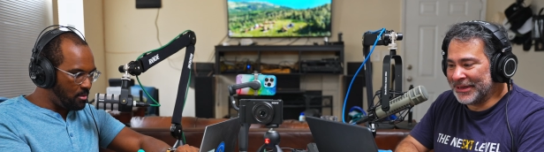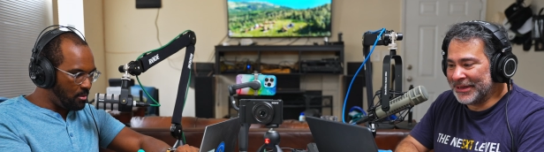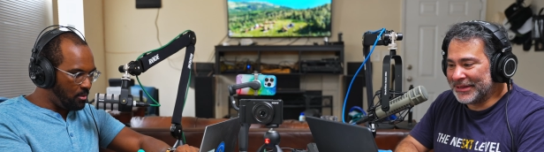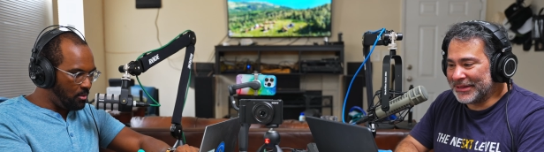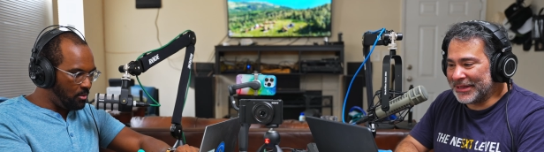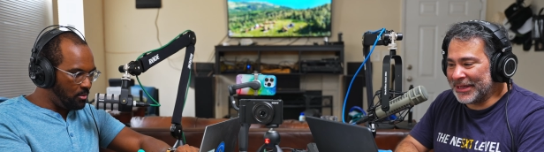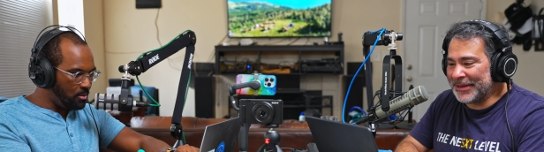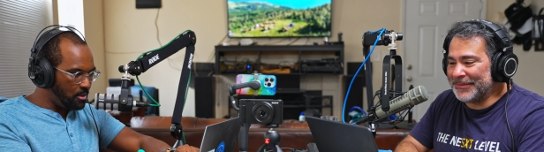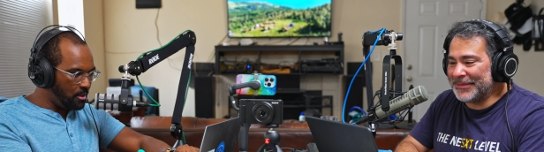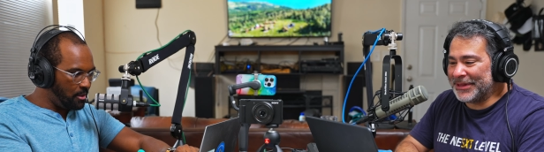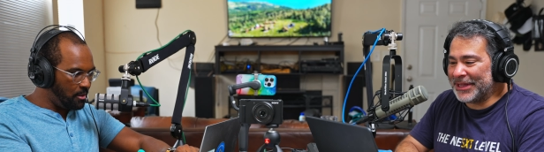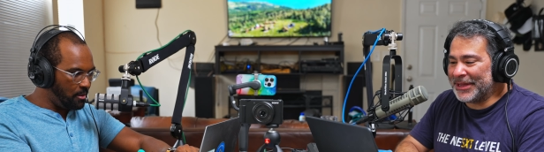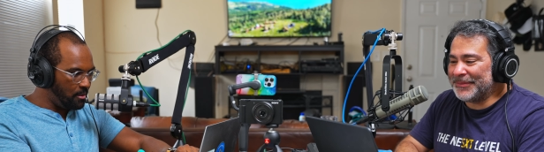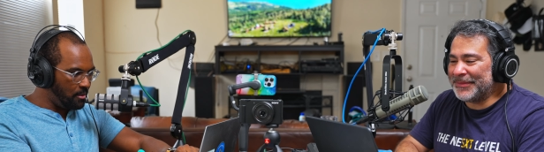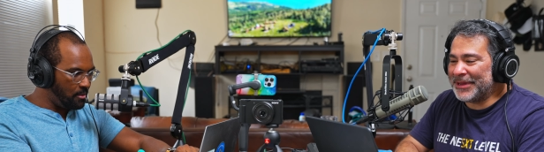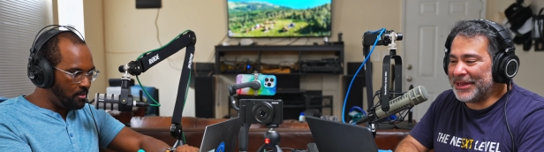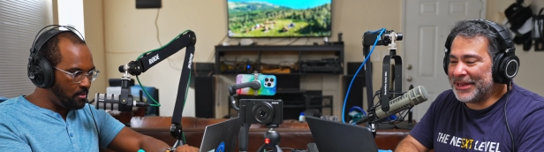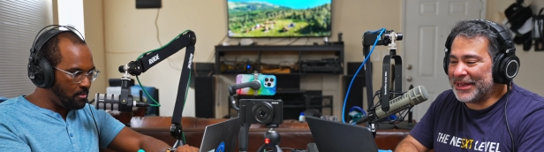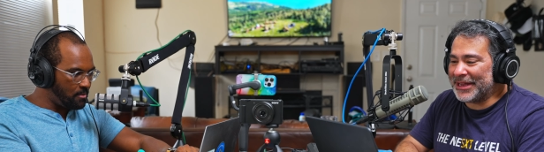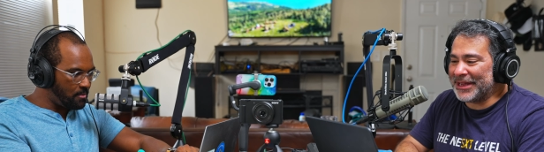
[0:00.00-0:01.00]
Speaker 1: on that, the... that
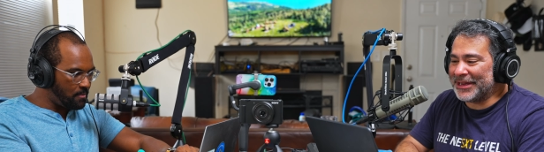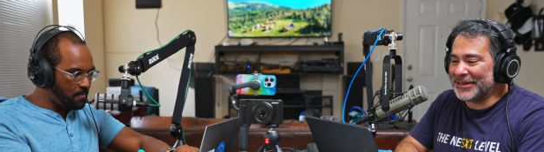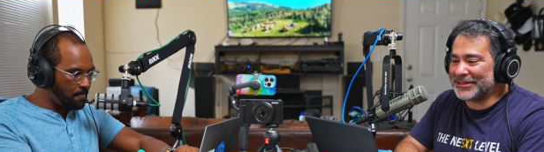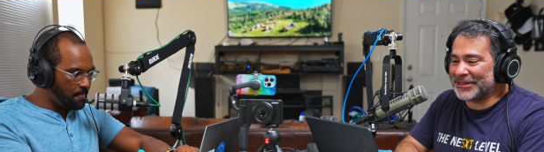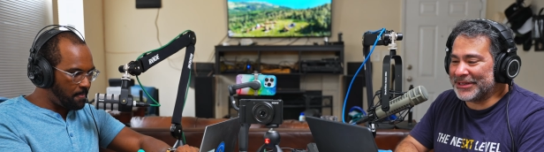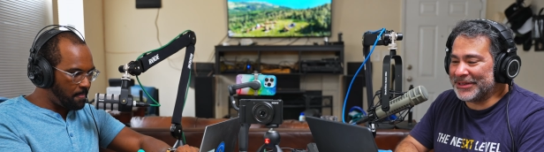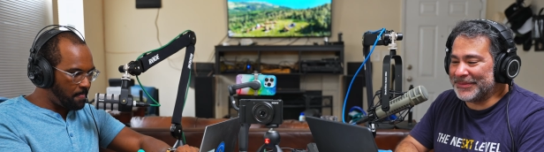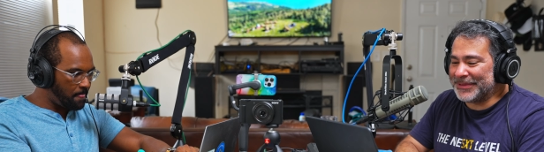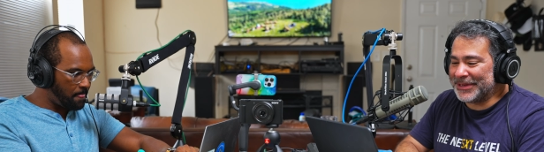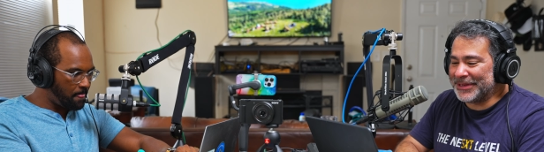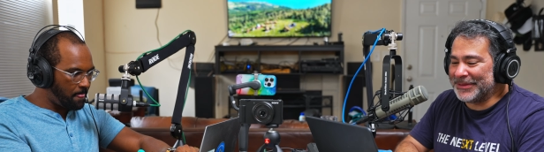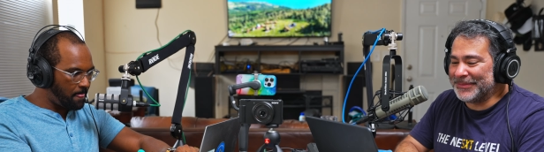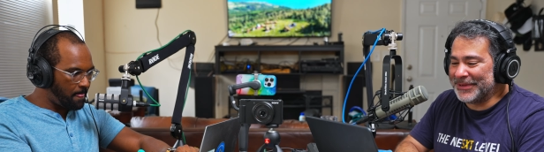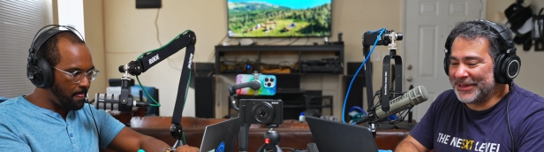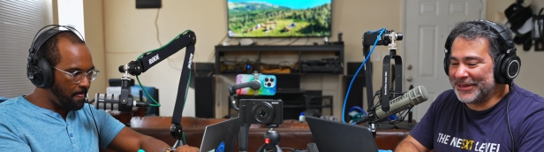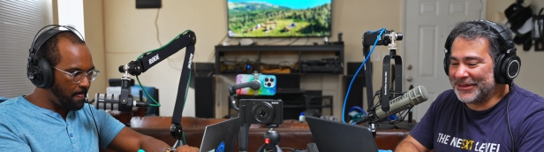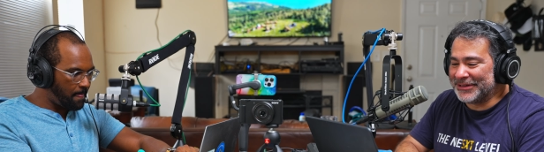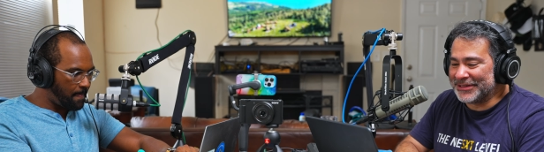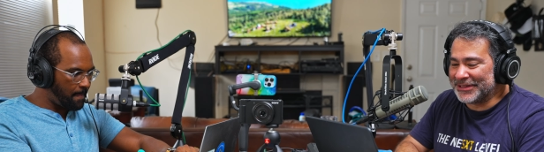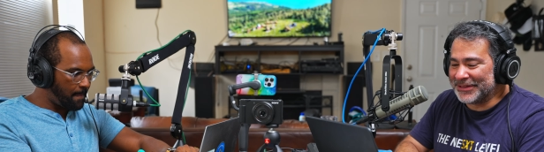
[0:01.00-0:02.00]
may actually be
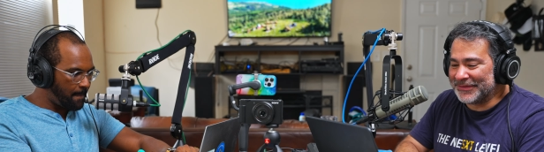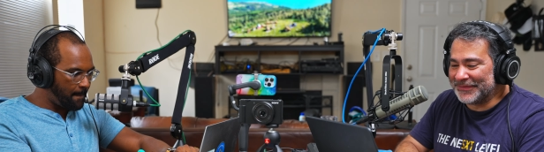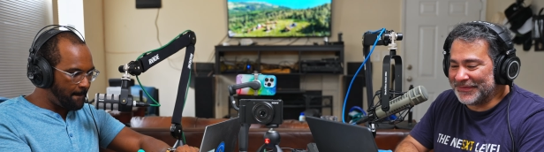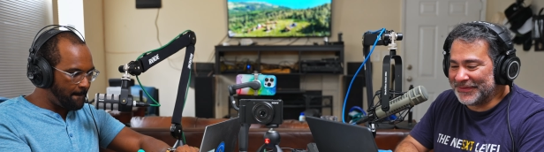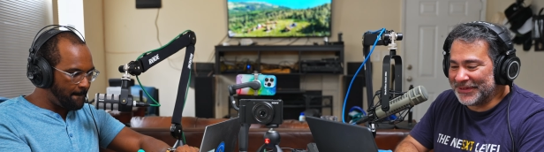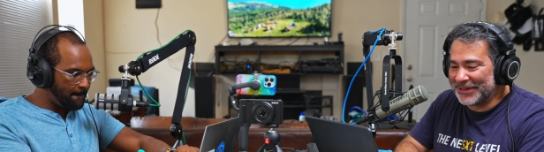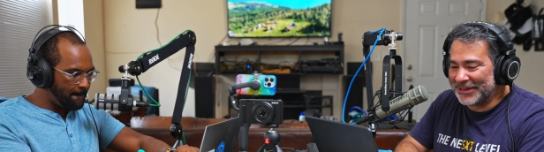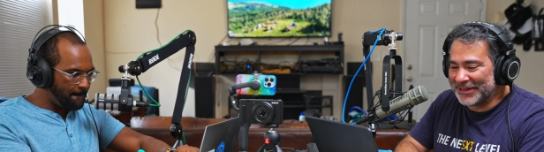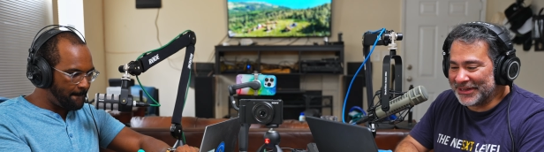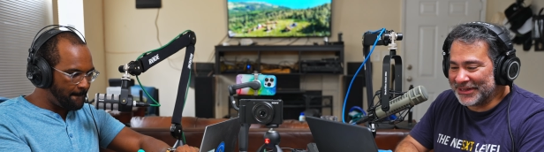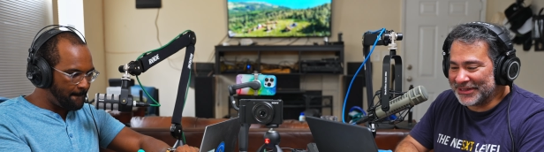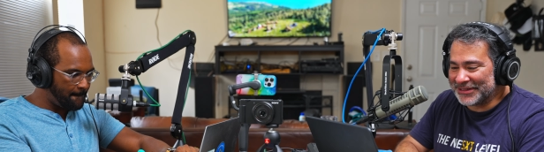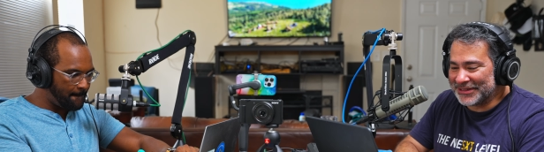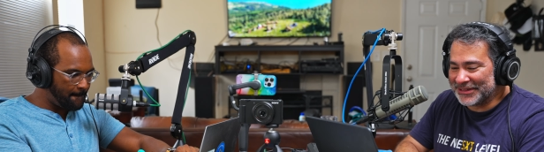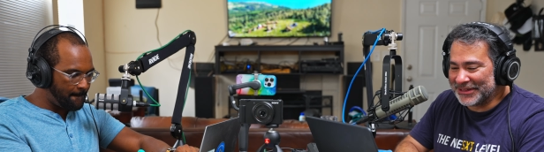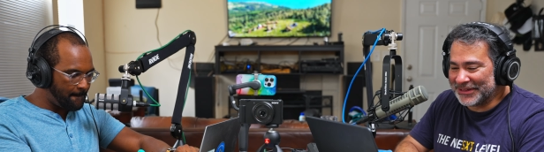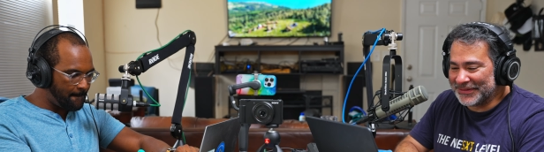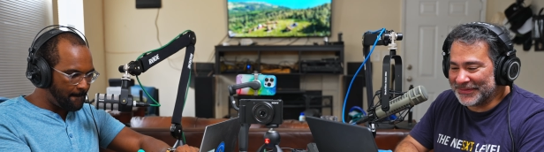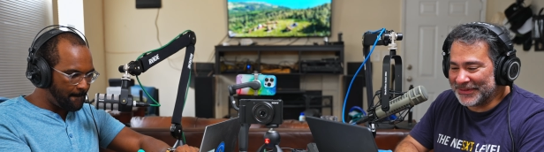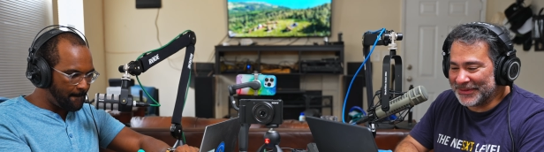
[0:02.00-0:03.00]
meters and feet.
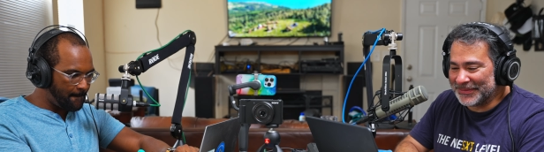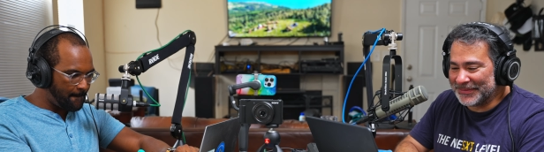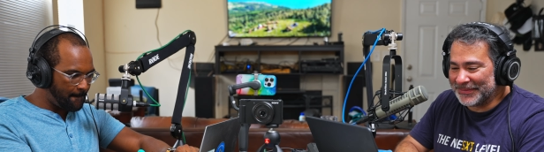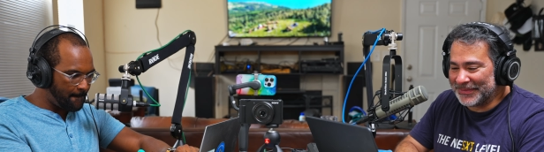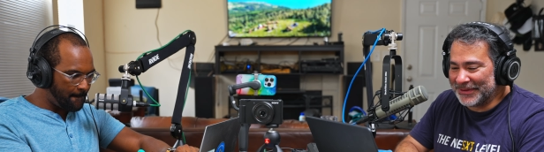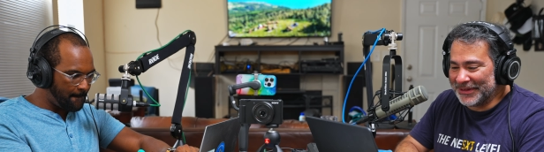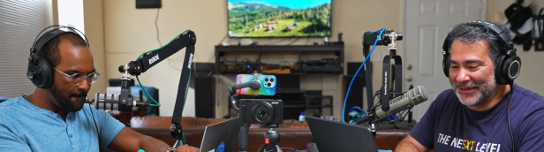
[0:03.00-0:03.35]
Actually, if I'm,